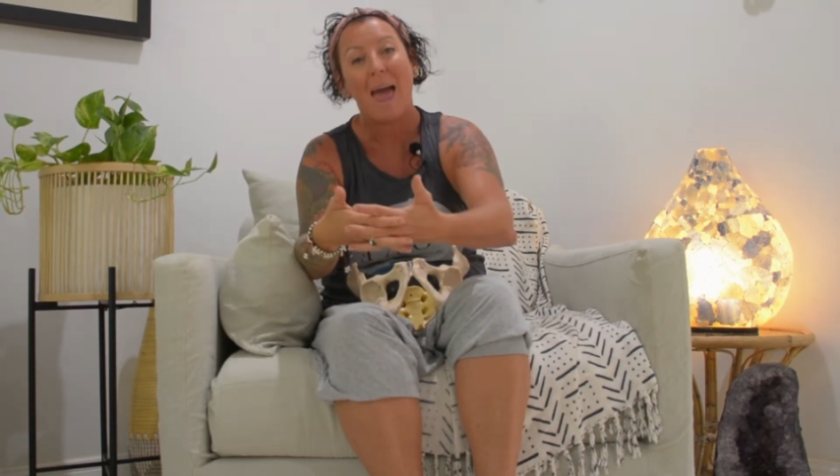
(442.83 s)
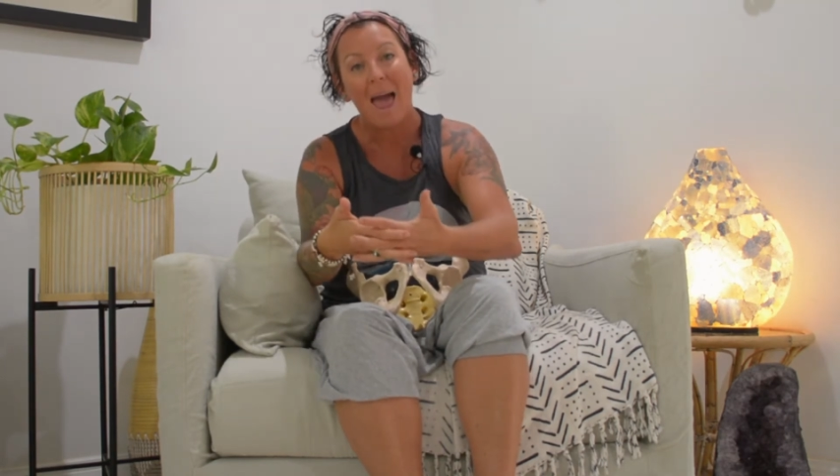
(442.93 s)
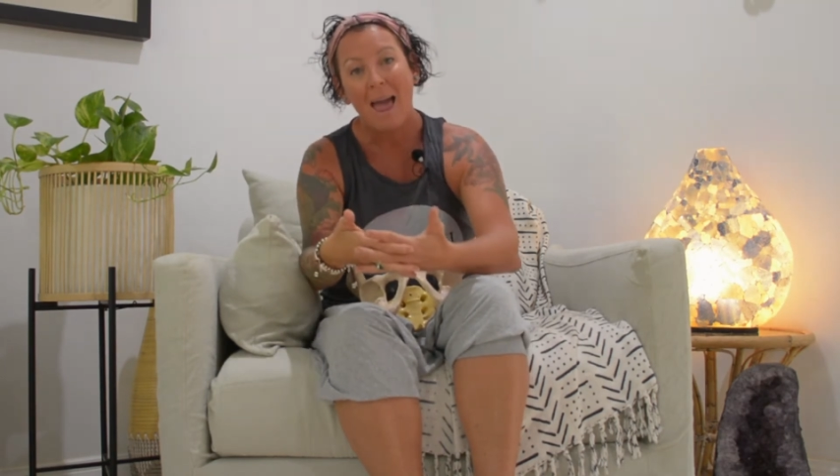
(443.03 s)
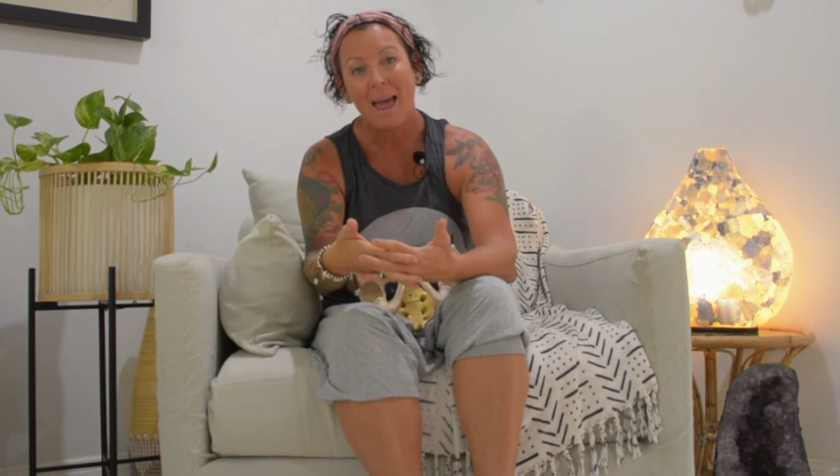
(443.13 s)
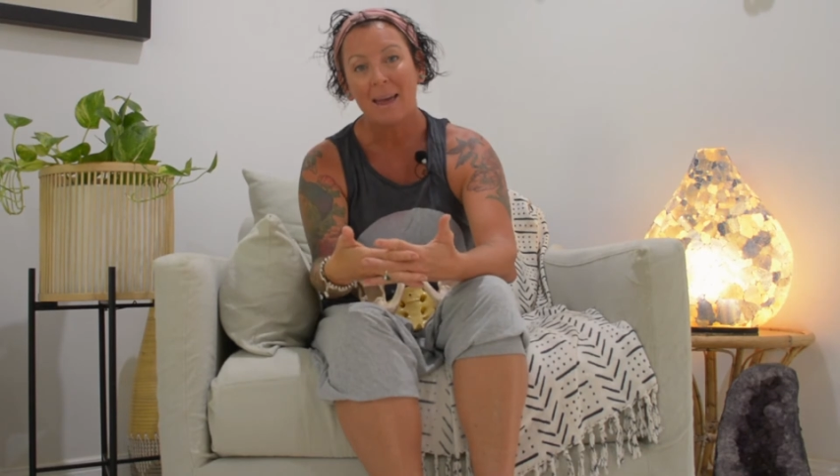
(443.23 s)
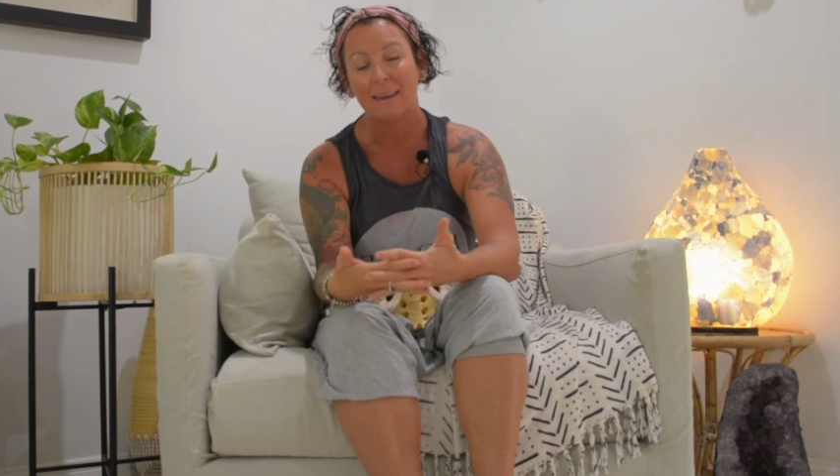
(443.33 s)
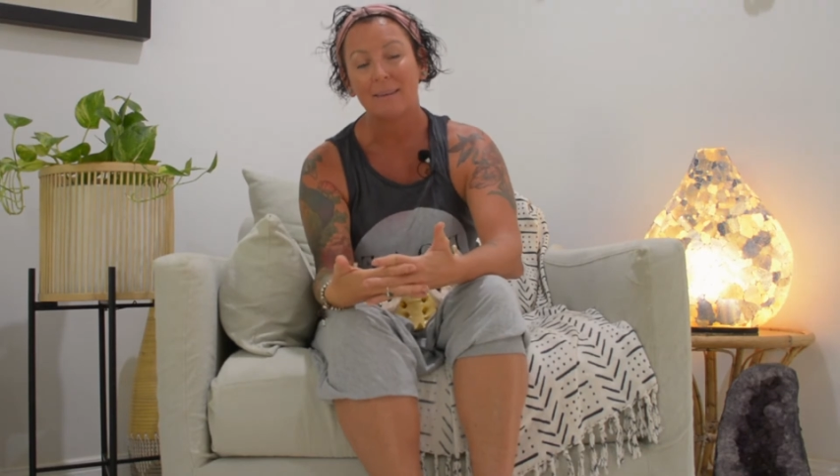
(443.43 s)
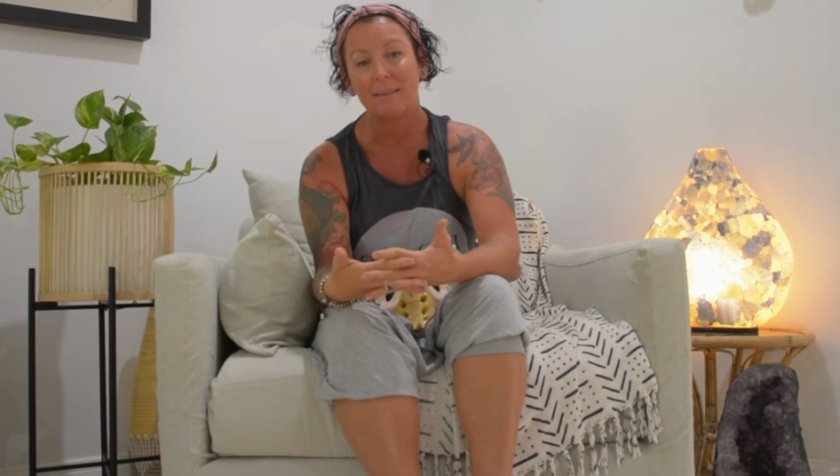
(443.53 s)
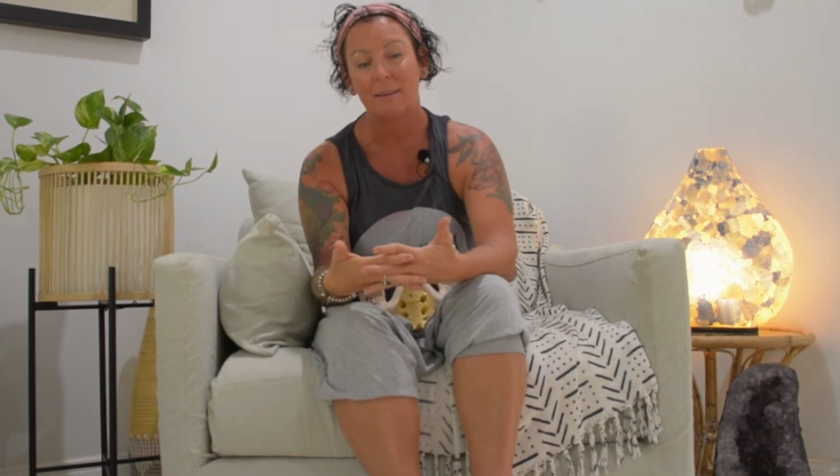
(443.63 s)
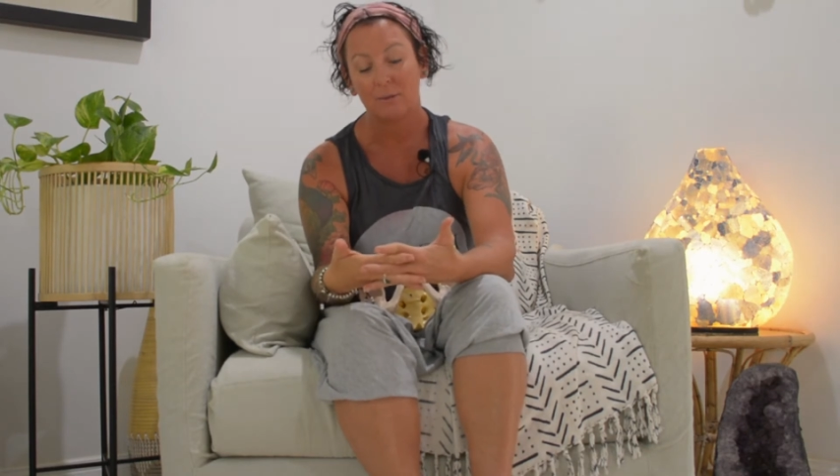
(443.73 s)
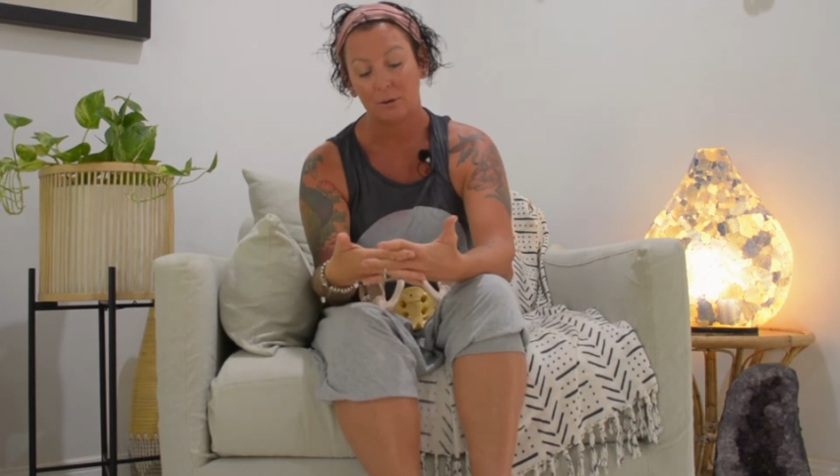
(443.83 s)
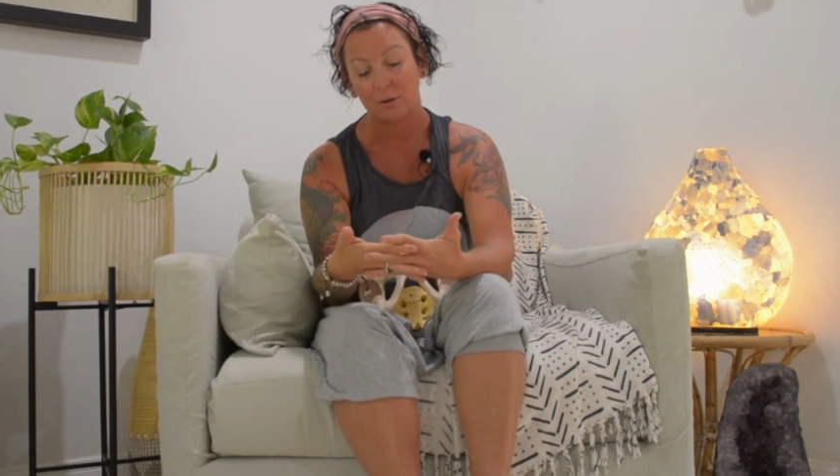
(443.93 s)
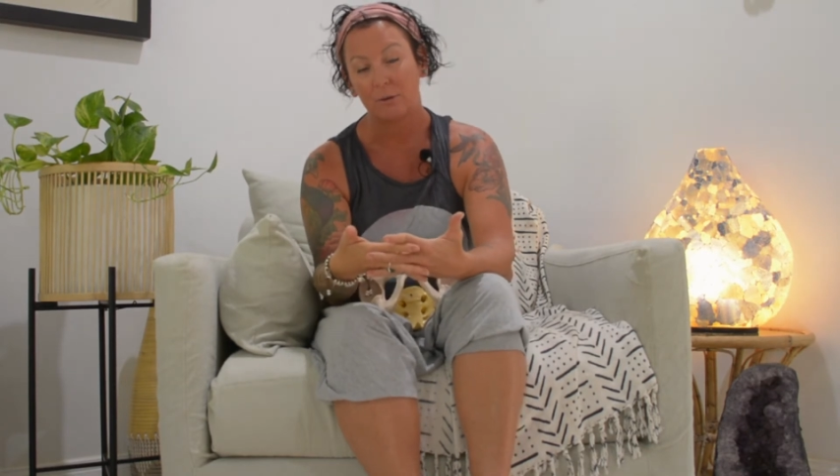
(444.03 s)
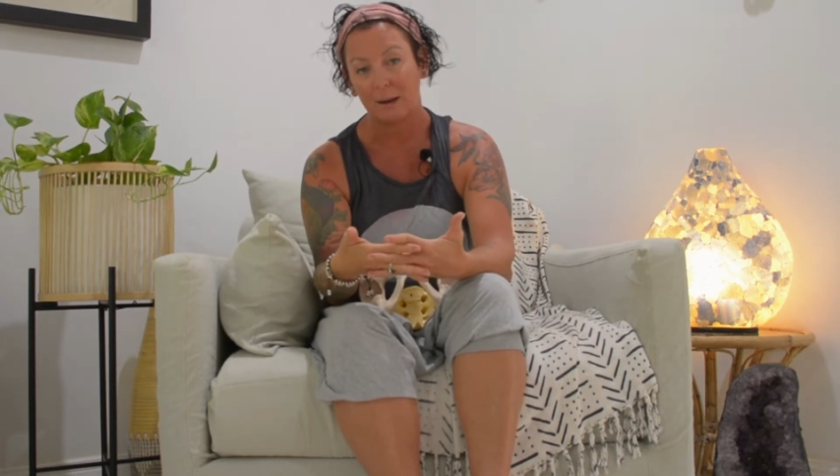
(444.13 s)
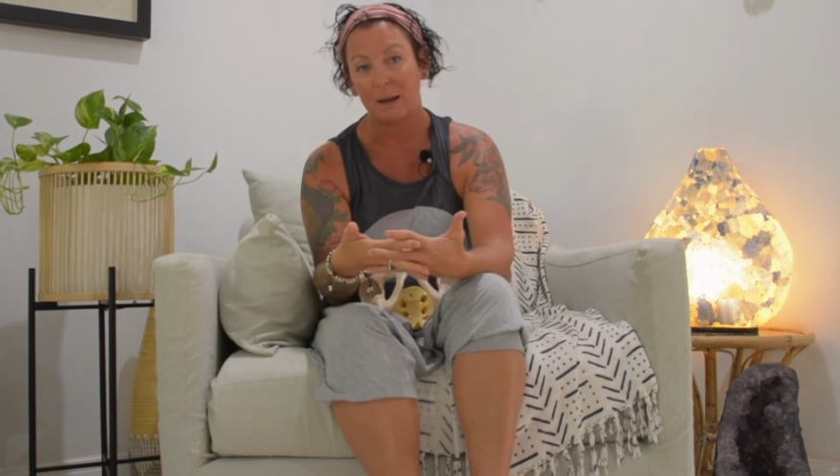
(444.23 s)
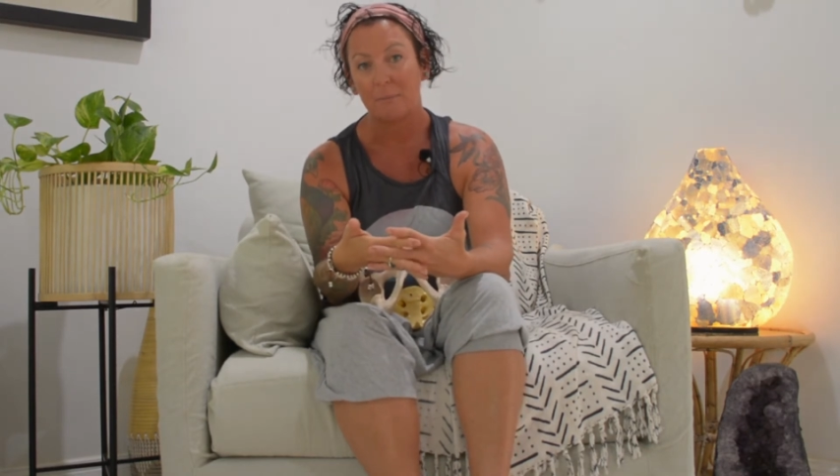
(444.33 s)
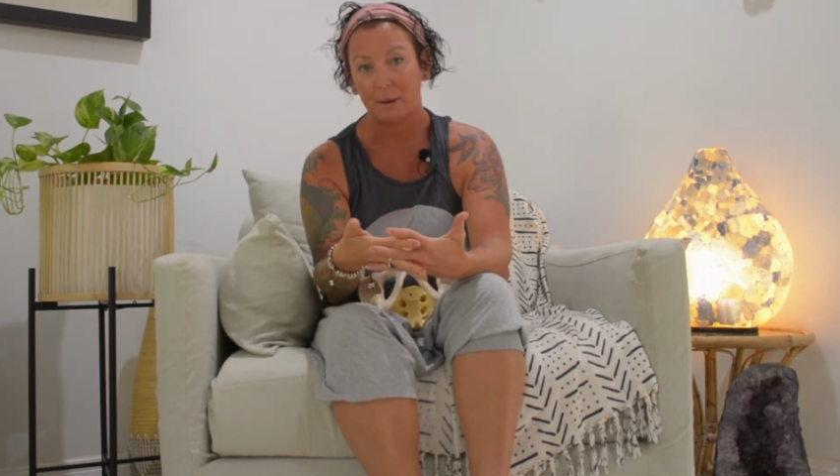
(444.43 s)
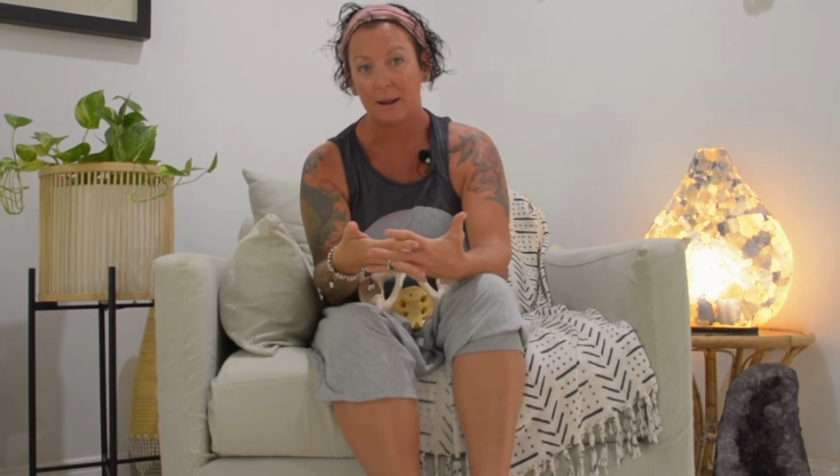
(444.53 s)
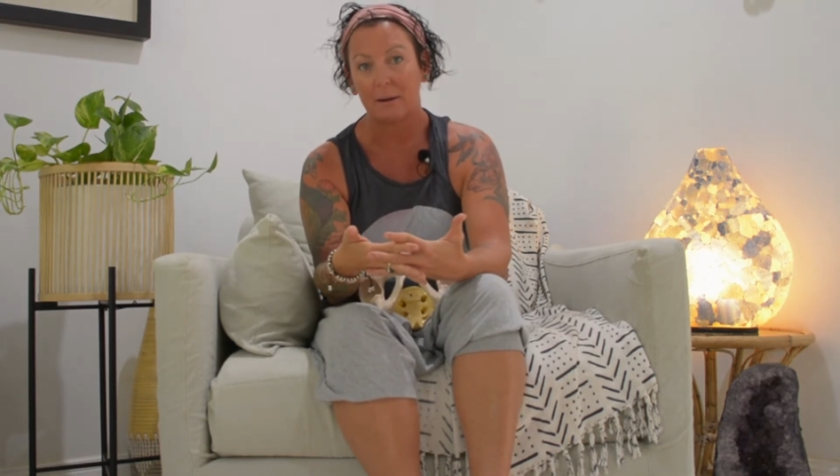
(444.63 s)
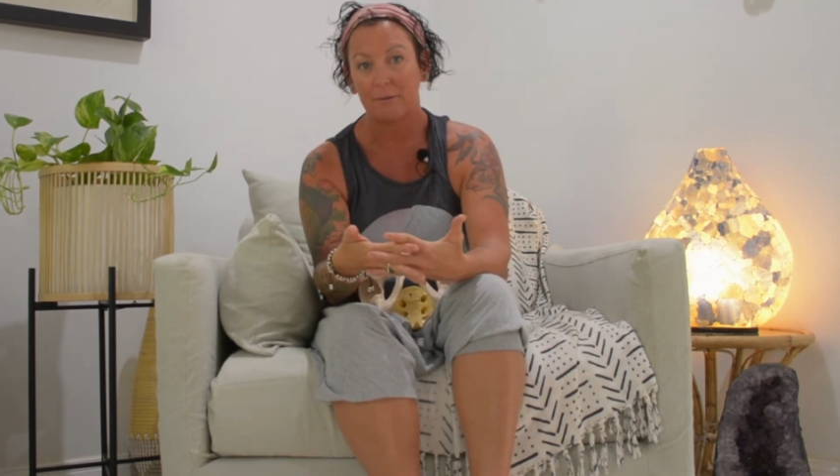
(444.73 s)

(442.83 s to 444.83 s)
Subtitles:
and to create bladder